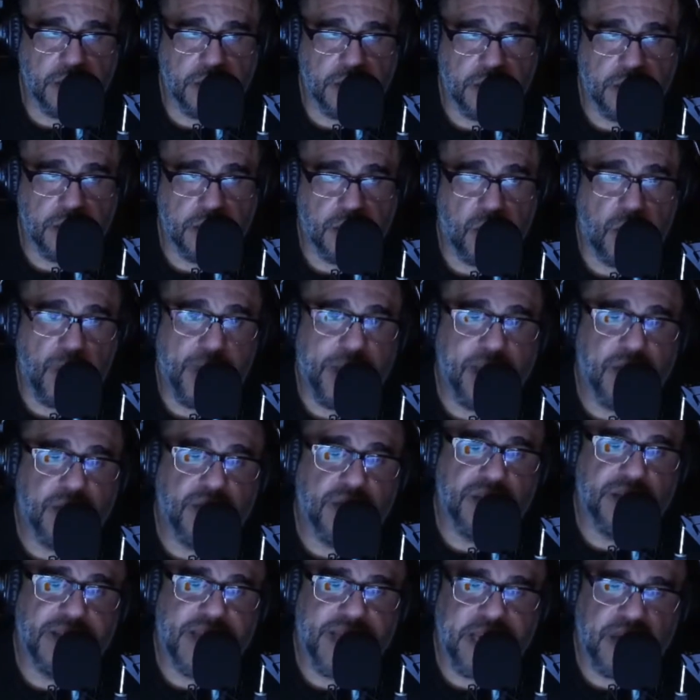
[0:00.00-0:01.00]
the way you
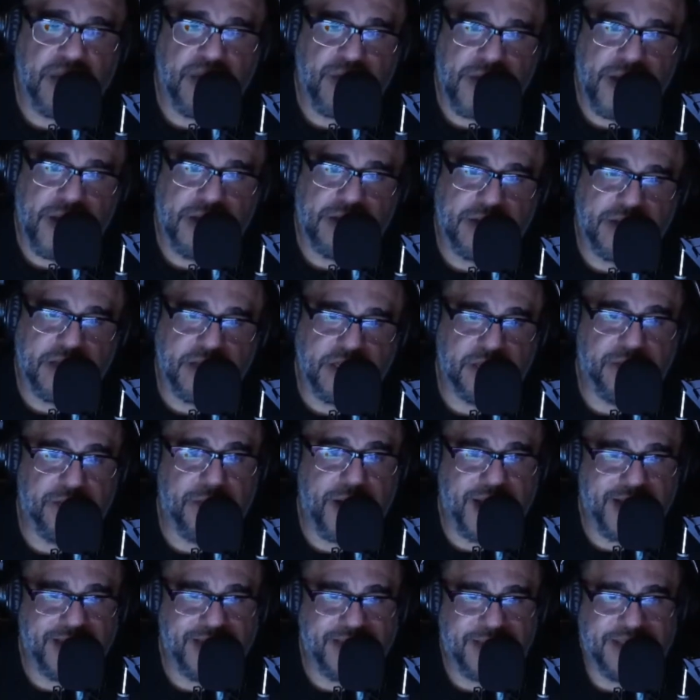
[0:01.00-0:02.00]
stay grounded is by
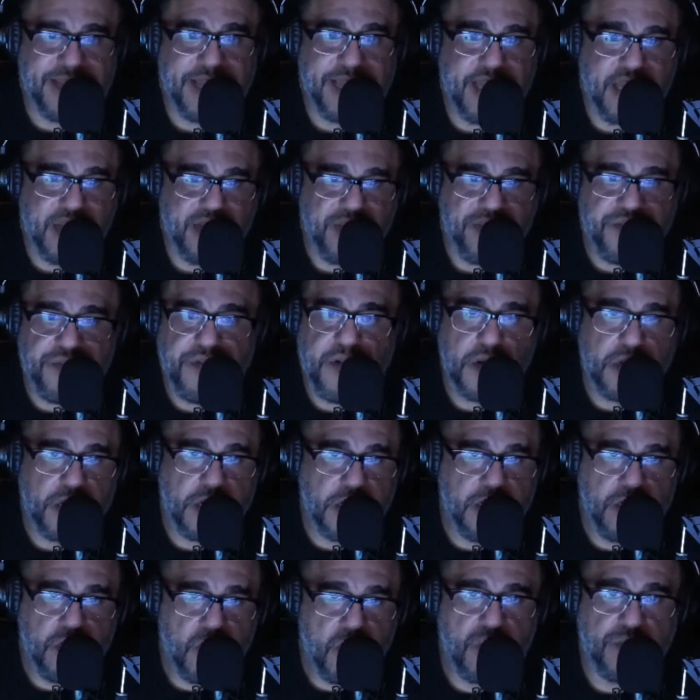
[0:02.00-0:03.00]
staying fucking
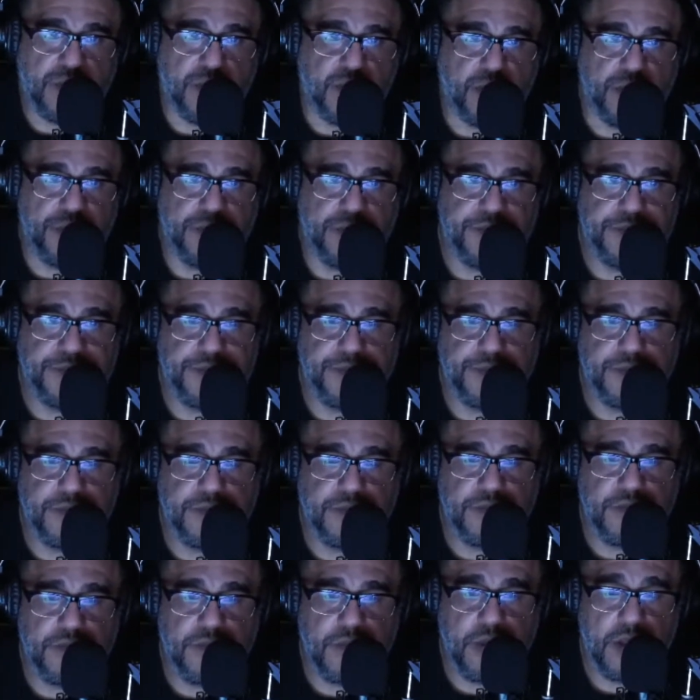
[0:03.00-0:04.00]
normal.
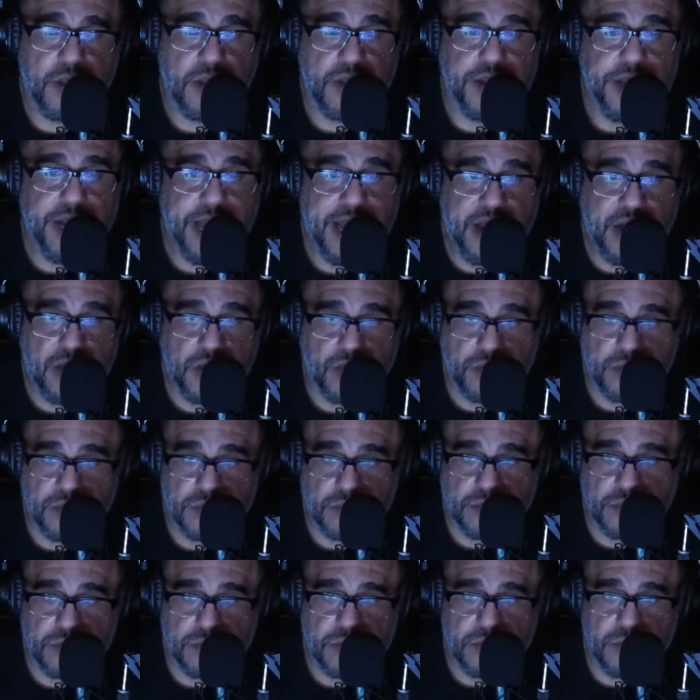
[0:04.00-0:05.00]
Now,
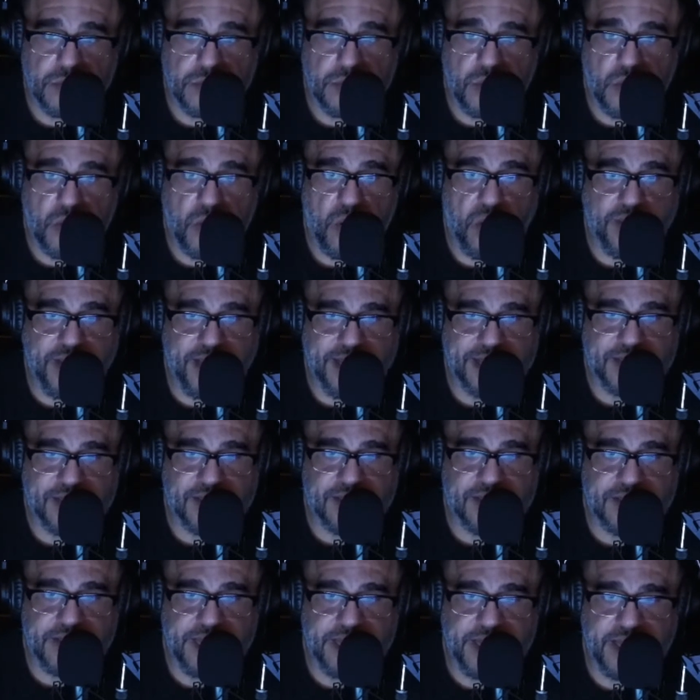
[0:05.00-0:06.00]
all that to
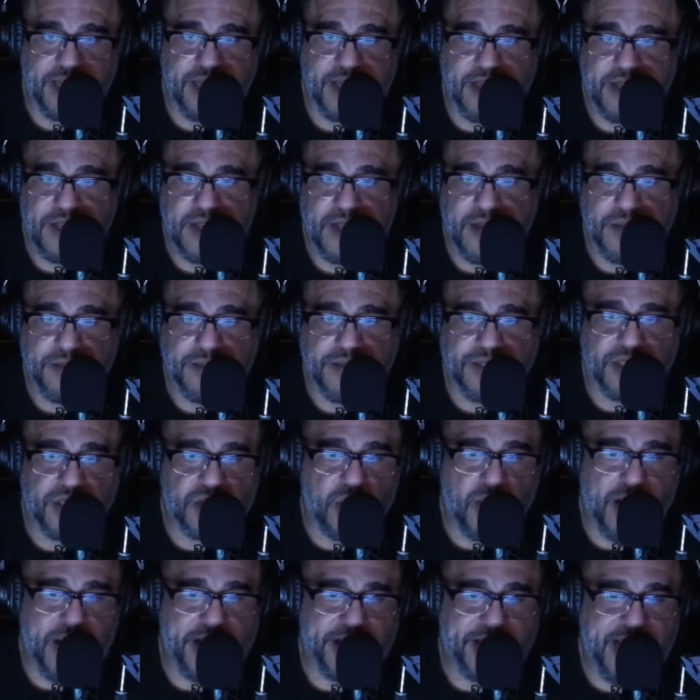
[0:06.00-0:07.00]
say, Miss
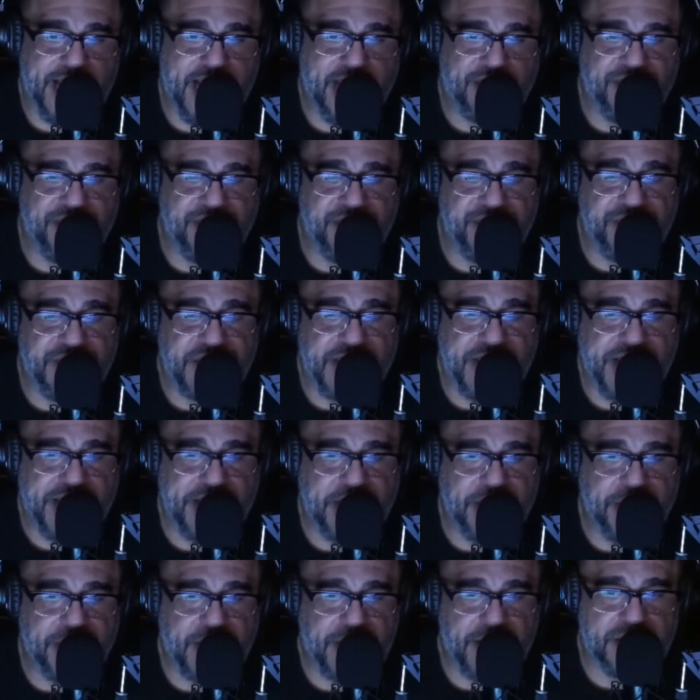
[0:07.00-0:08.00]
Johanna, I haven't forgotten
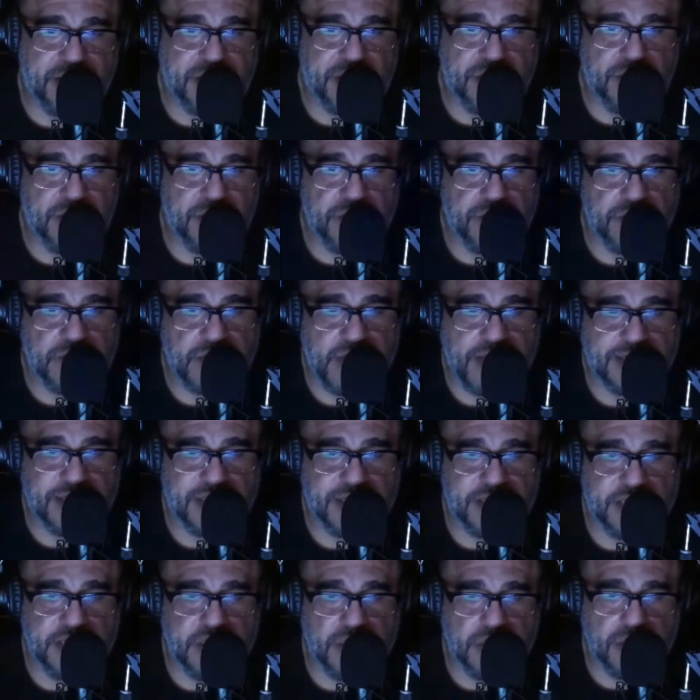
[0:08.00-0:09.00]
about you. I see
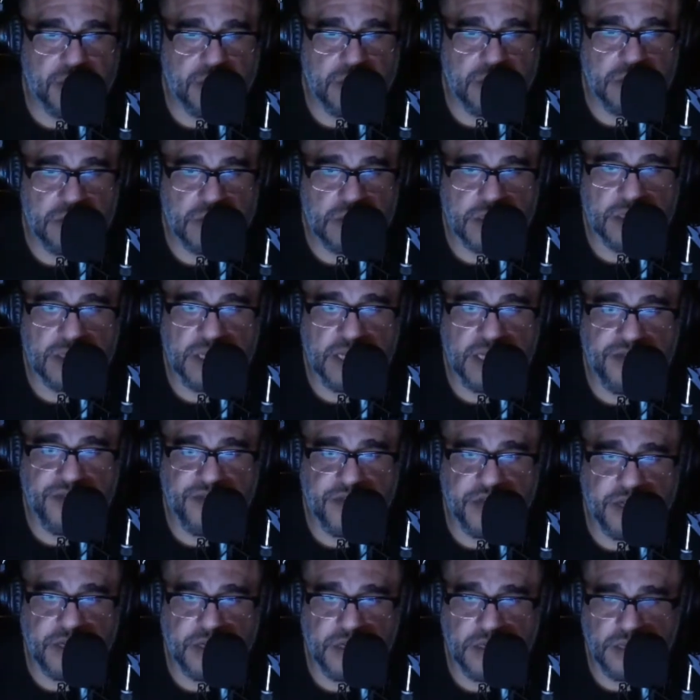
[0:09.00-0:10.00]
you. Good
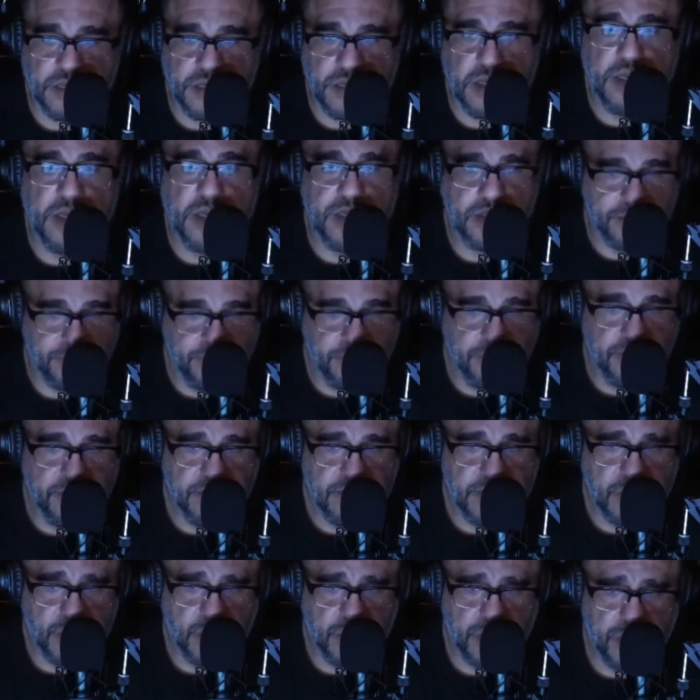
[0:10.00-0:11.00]
evening.
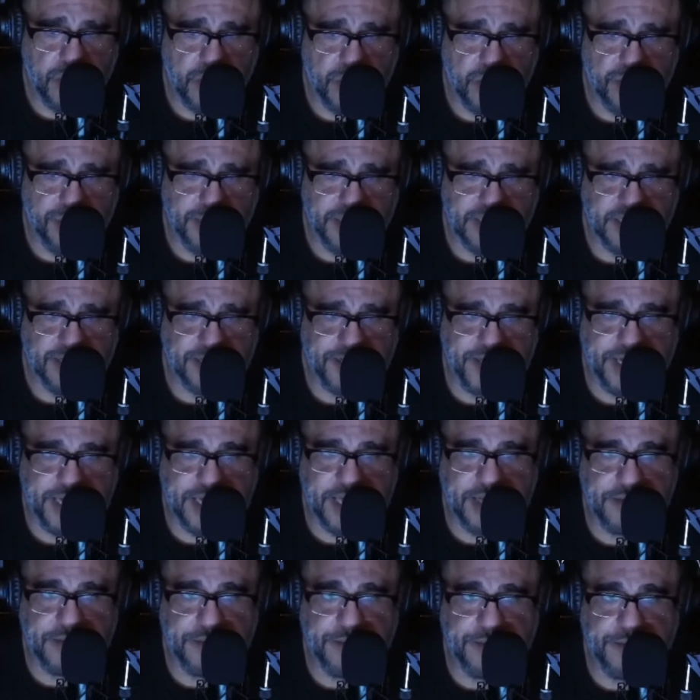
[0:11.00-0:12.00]
We will be speaking.